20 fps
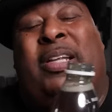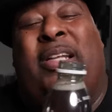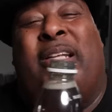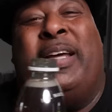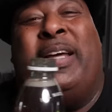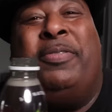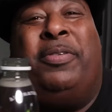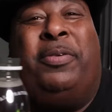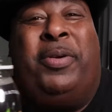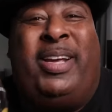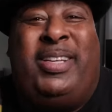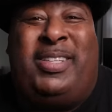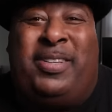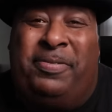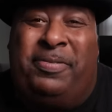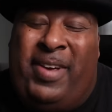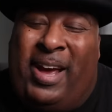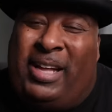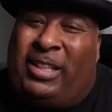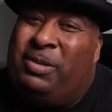delivery is
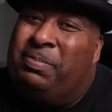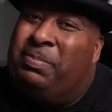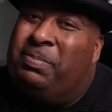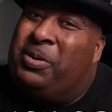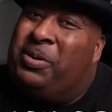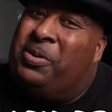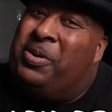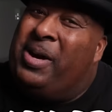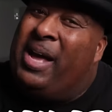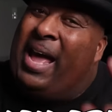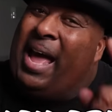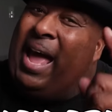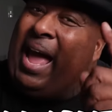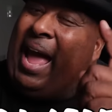available,